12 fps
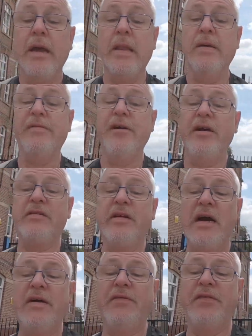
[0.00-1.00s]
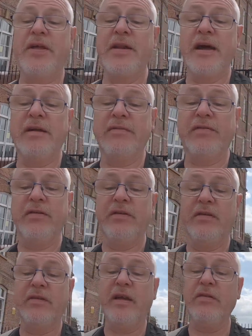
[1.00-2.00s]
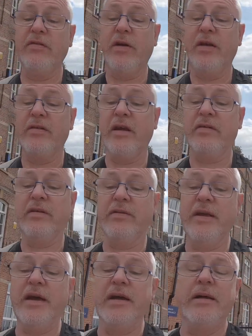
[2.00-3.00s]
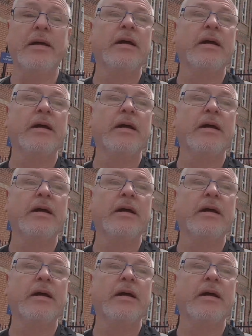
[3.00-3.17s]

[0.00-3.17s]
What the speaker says: in the first half of the 9th century, it says on there.